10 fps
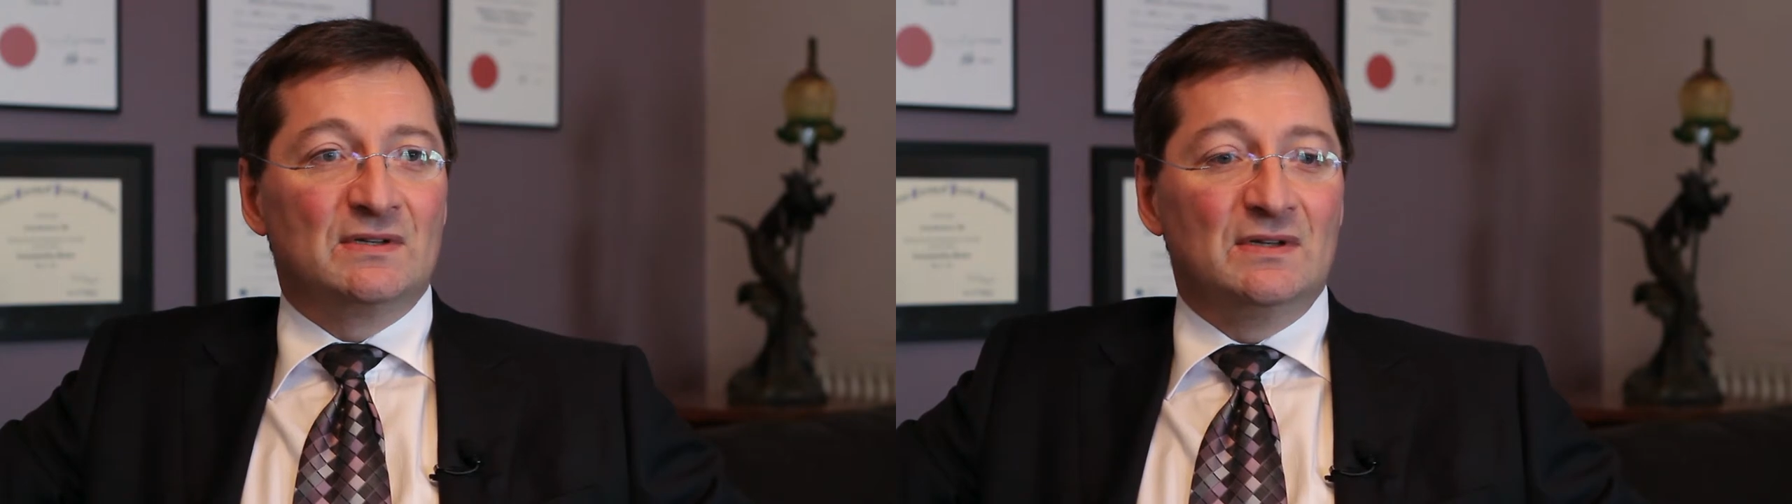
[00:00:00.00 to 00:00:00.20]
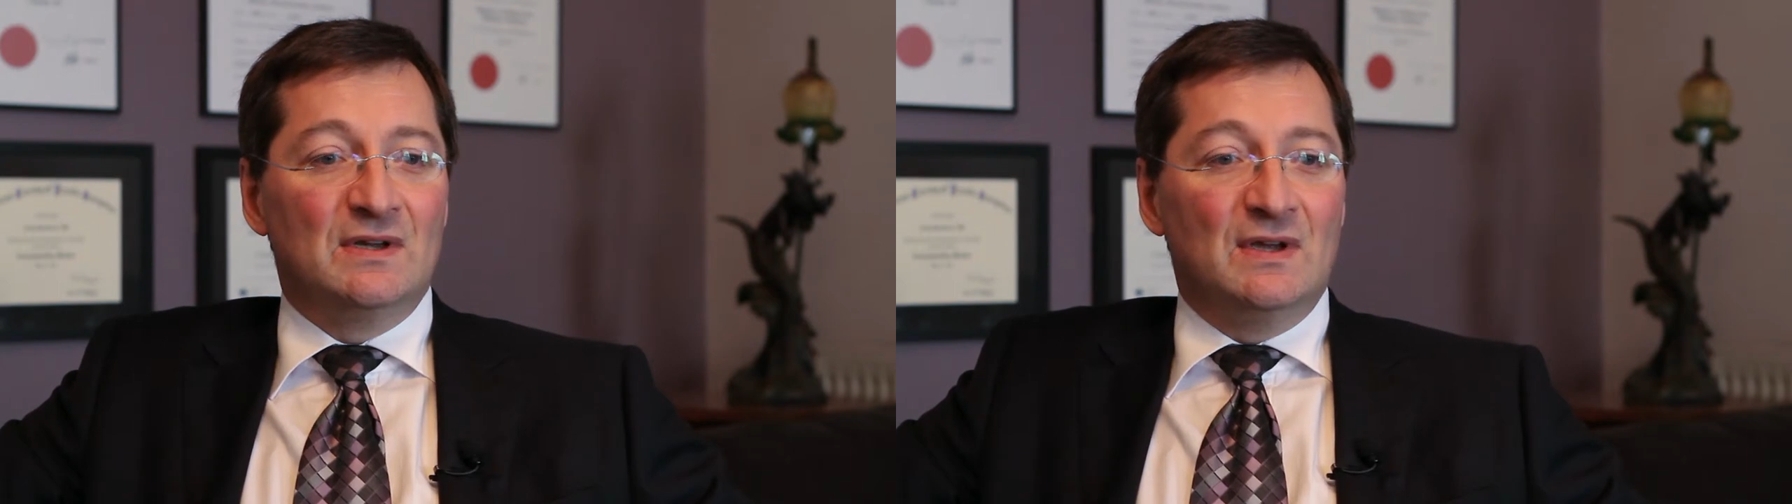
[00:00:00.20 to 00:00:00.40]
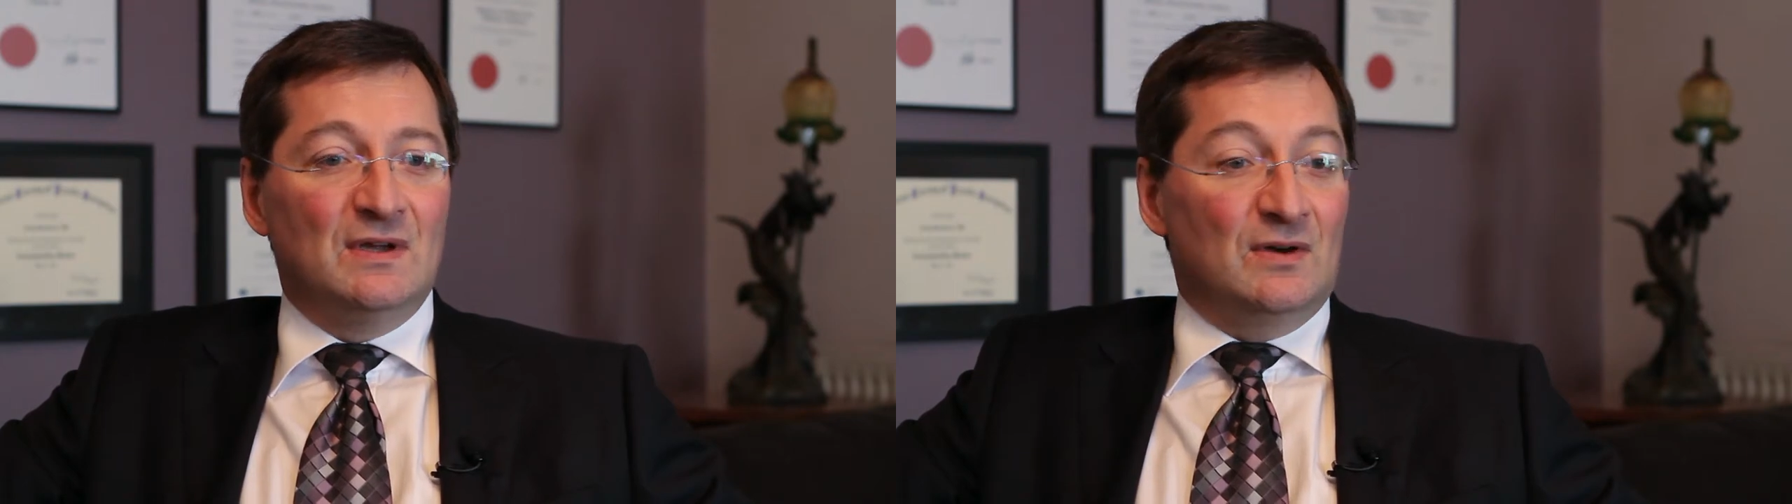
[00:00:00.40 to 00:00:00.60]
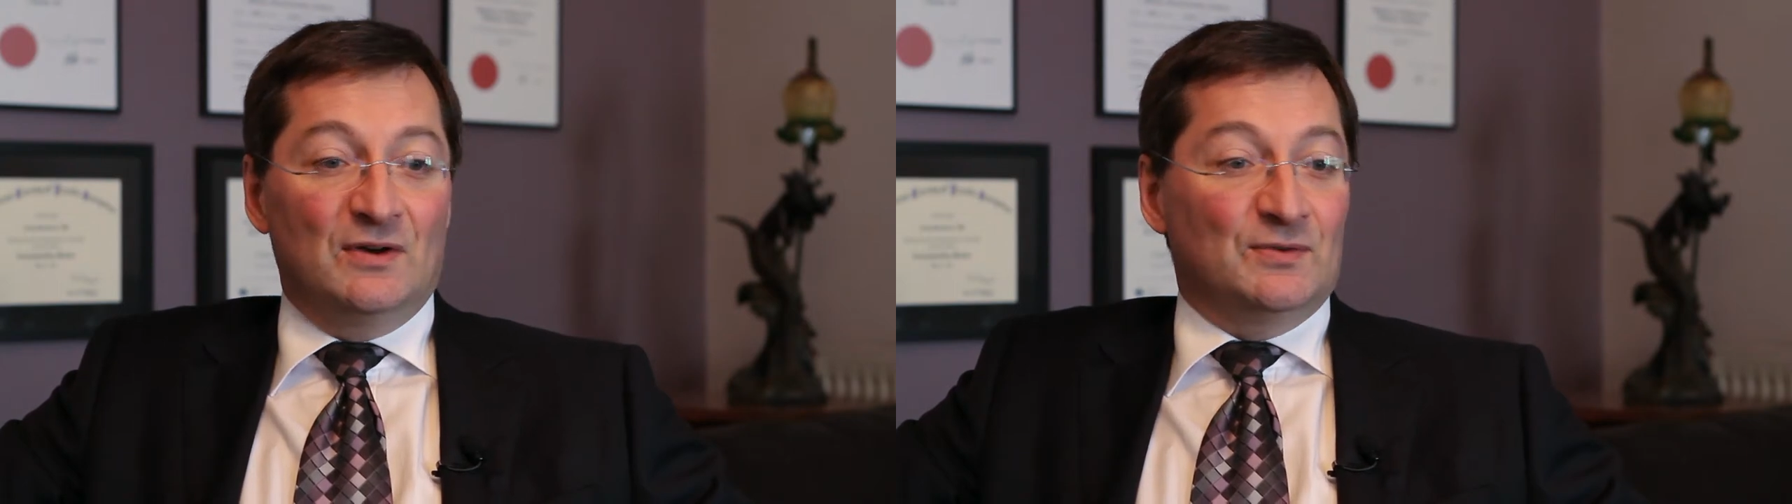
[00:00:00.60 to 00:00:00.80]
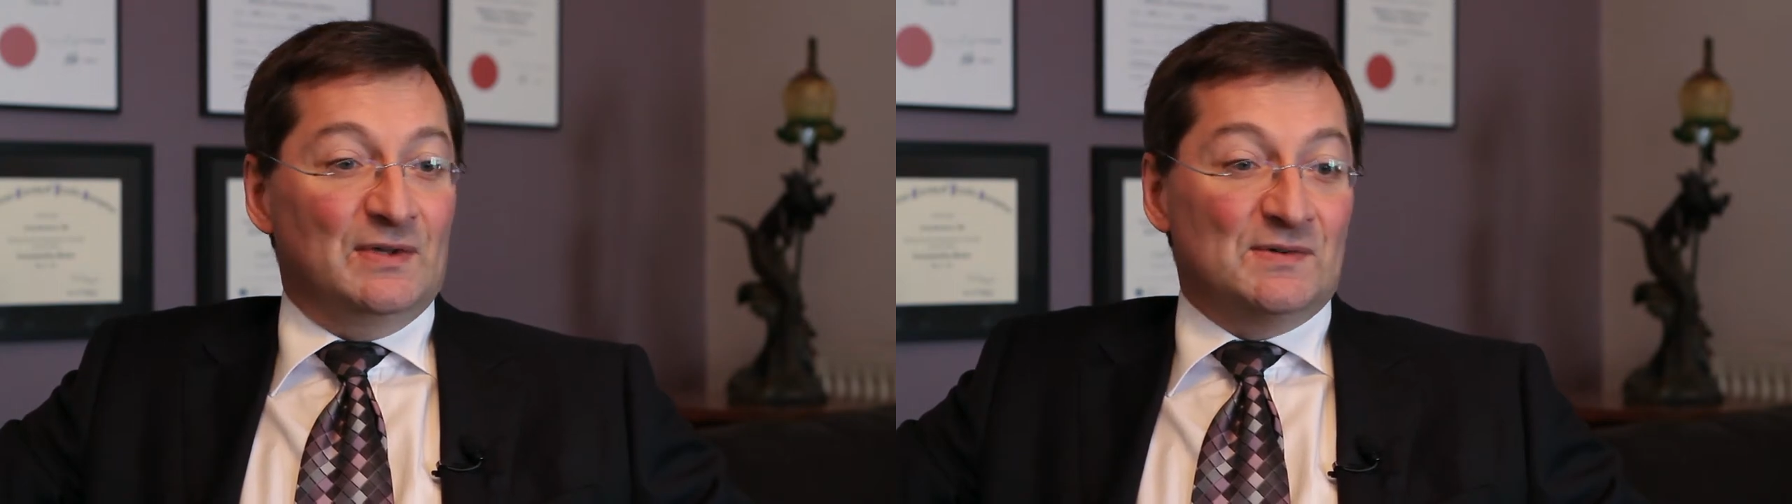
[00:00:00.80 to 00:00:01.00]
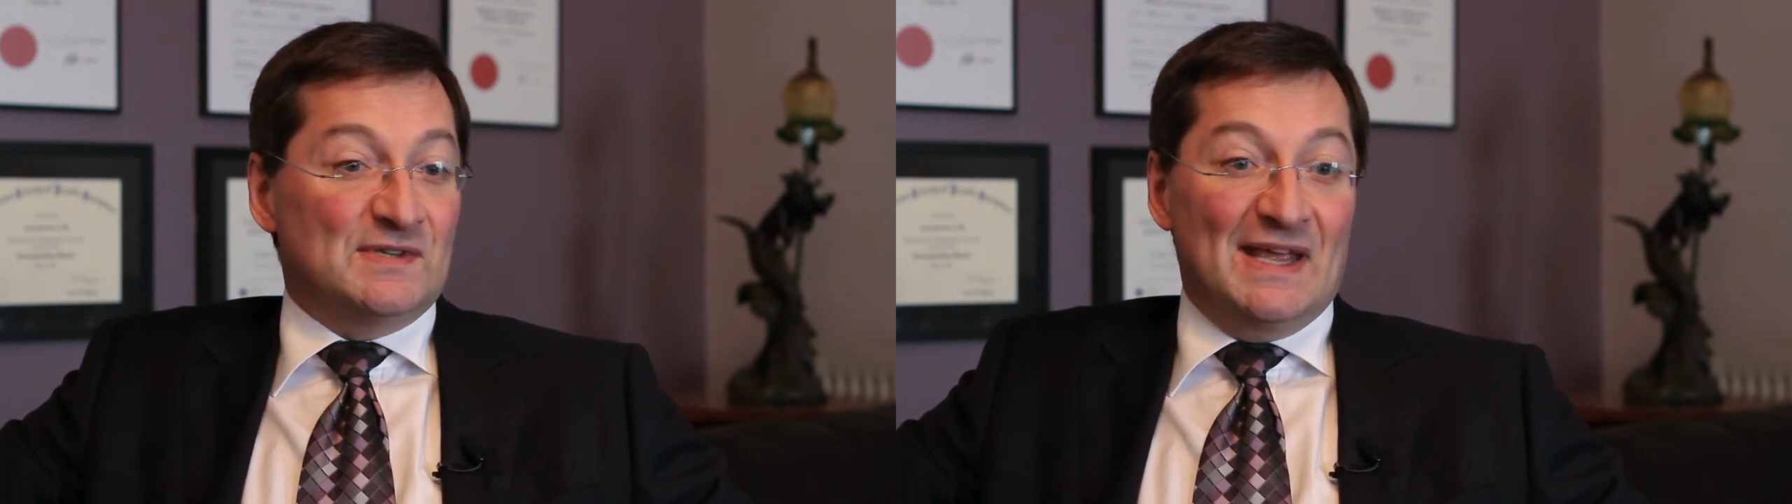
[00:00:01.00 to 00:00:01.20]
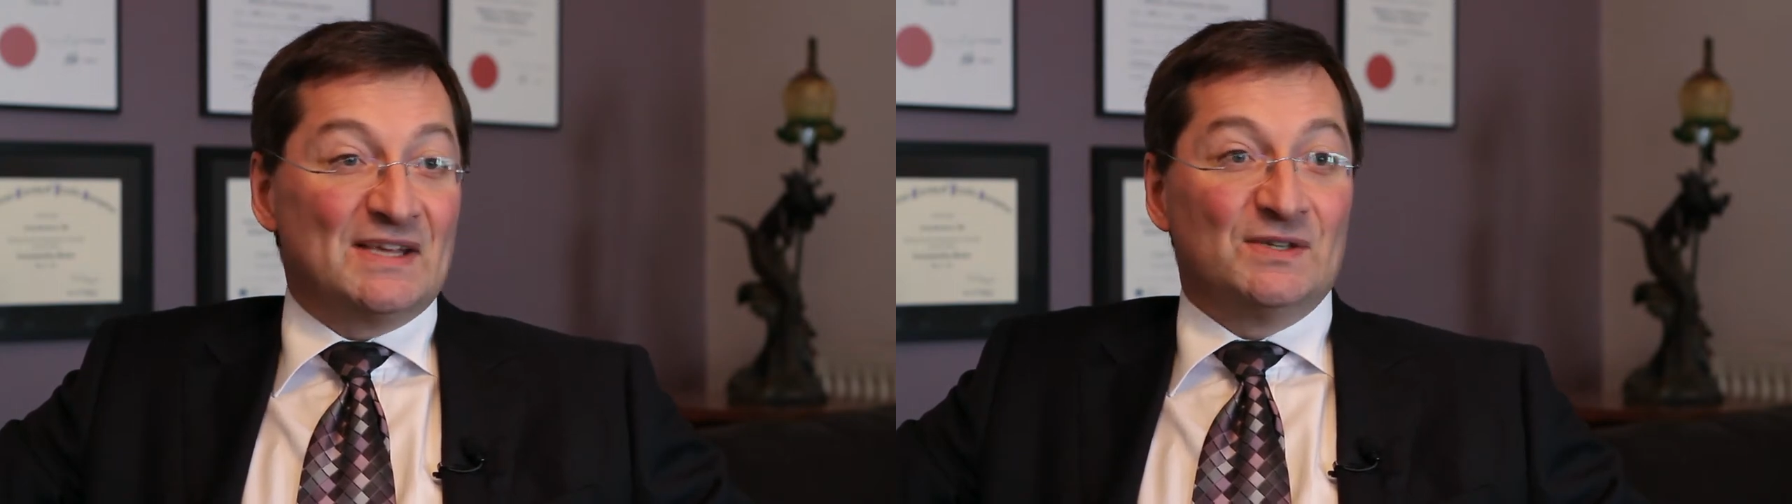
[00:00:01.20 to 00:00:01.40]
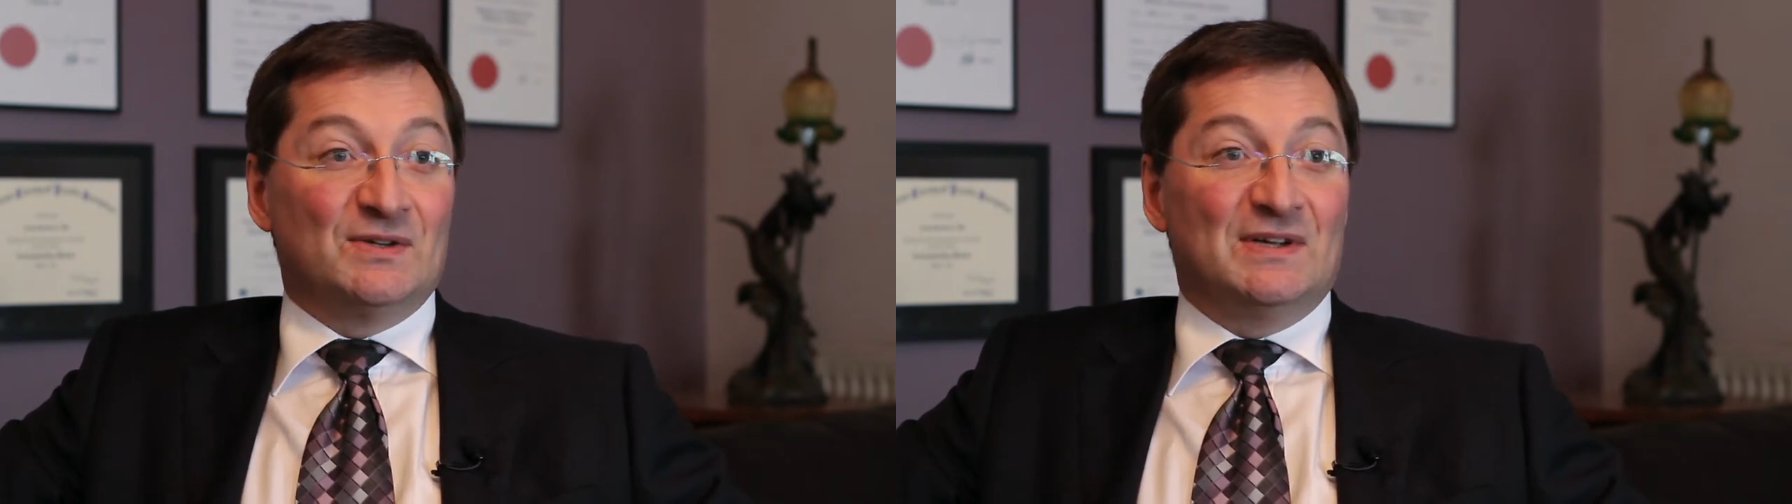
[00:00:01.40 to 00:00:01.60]
I thought that was an
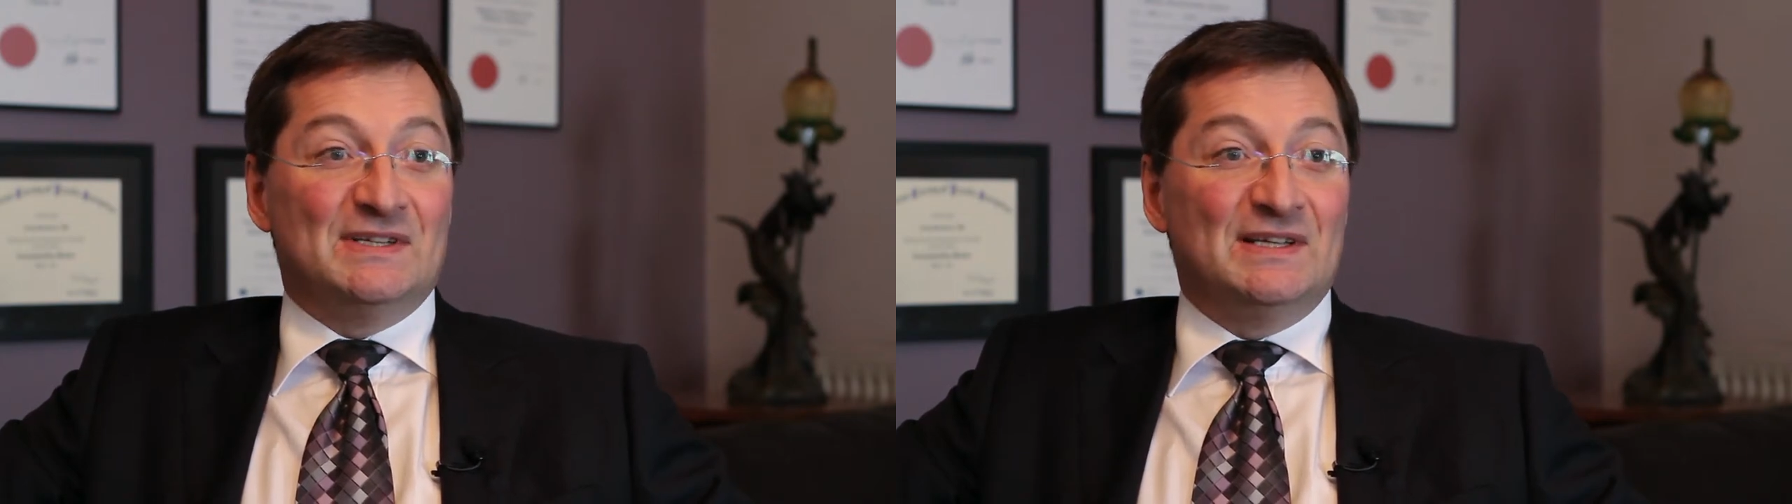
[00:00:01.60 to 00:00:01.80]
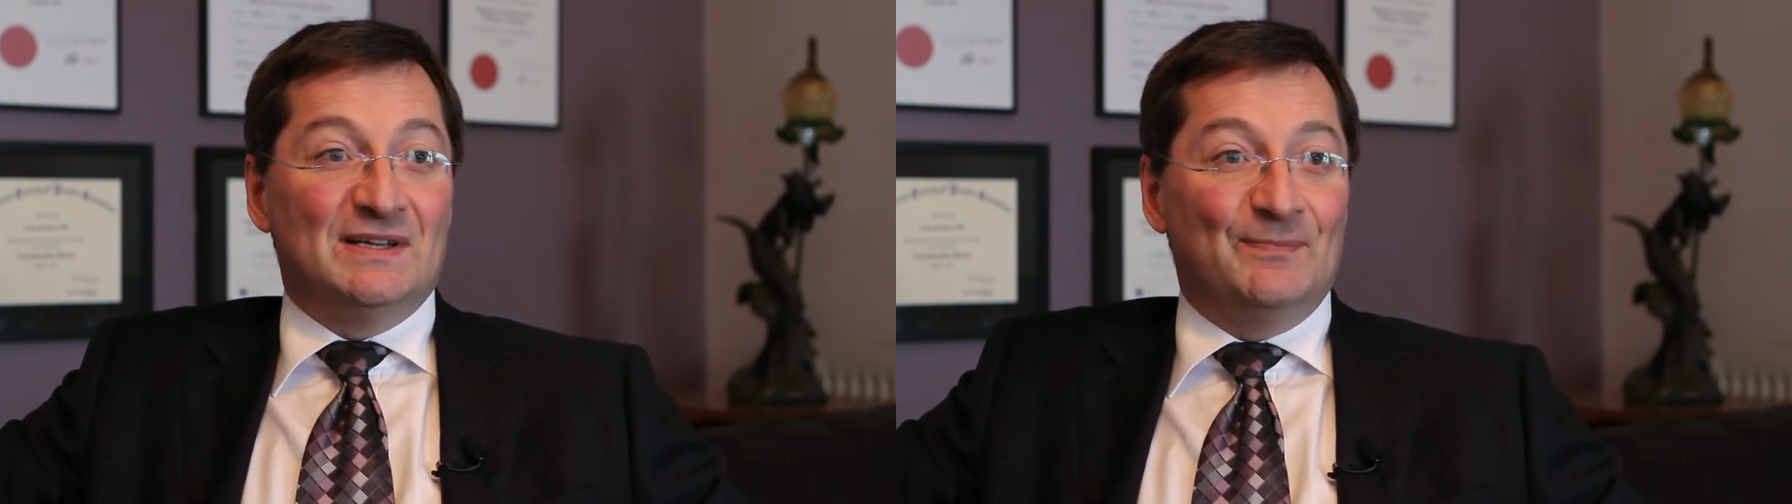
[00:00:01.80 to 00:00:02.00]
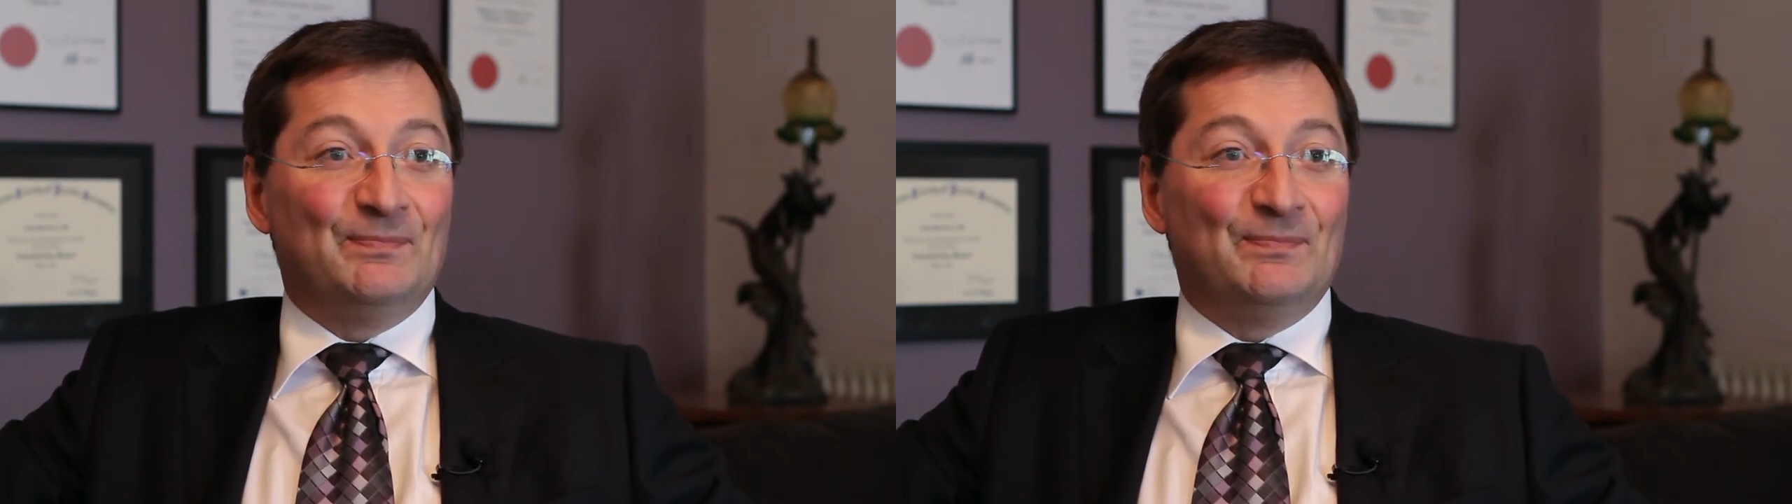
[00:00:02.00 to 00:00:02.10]
excellent idea.